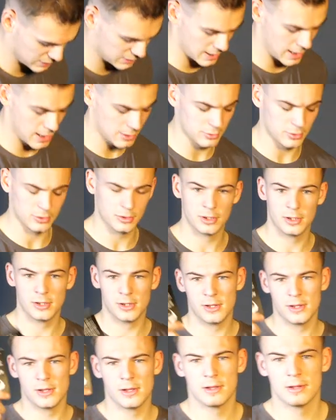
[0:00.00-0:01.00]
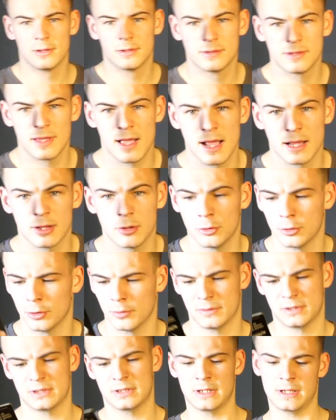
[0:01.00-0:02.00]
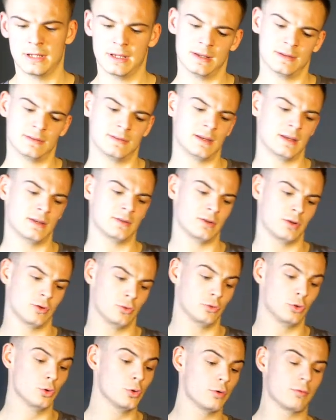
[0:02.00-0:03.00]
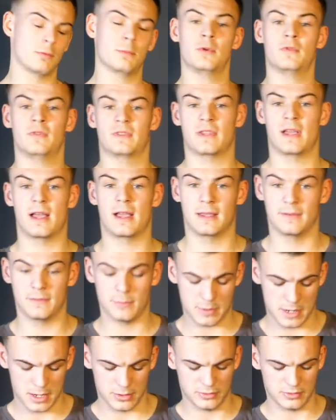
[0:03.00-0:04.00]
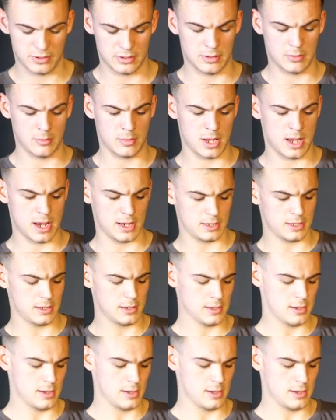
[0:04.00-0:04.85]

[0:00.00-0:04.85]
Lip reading: standard. Tag on, obviously, it says, do not remove the tag if you plan on sending it back.